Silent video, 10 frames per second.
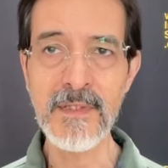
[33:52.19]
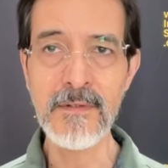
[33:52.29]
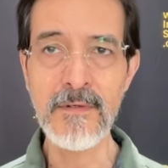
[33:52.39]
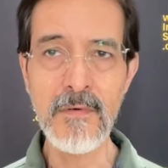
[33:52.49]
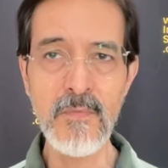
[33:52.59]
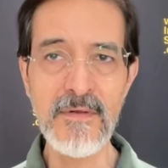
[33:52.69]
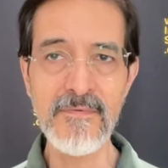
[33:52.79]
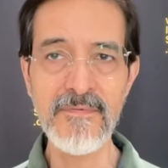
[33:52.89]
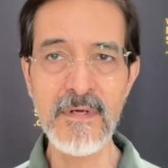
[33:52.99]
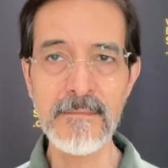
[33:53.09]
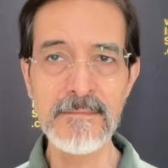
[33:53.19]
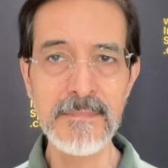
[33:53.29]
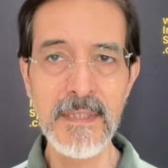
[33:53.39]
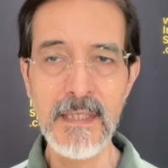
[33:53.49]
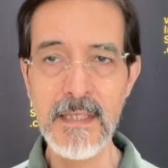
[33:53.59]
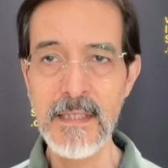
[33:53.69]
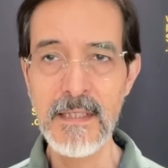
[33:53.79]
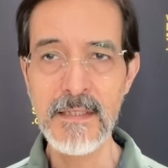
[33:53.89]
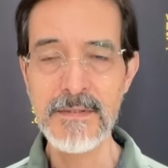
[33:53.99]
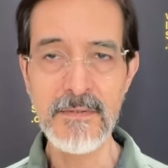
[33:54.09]
gold went from
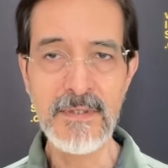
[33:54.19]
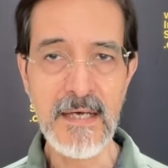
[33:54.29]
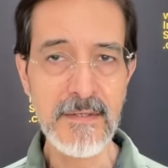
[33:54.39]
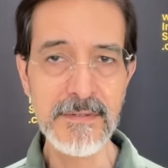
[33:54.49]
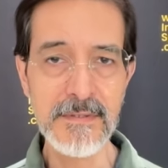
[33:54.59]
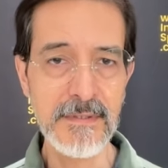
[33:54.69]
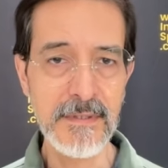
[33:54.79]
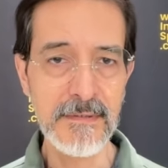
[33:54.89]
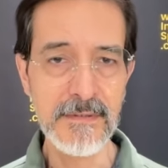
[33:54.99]
2000 to